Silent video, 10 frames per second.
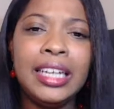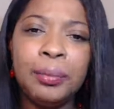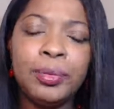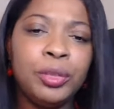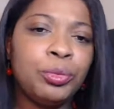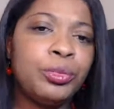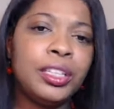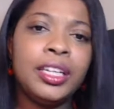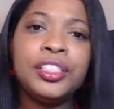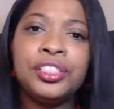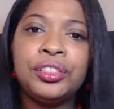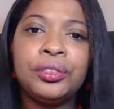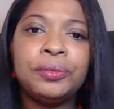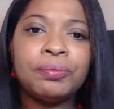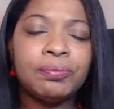deeply rooted
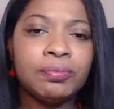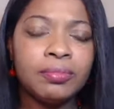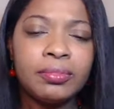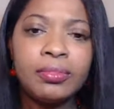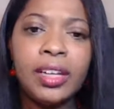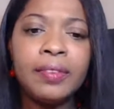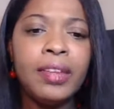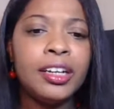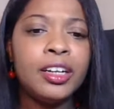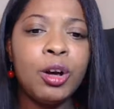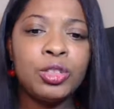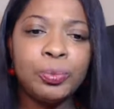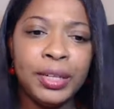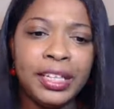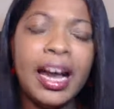issue that goes
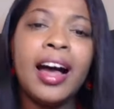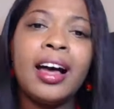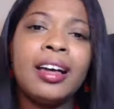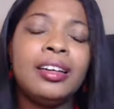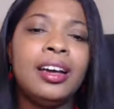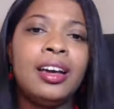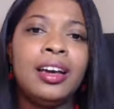beyond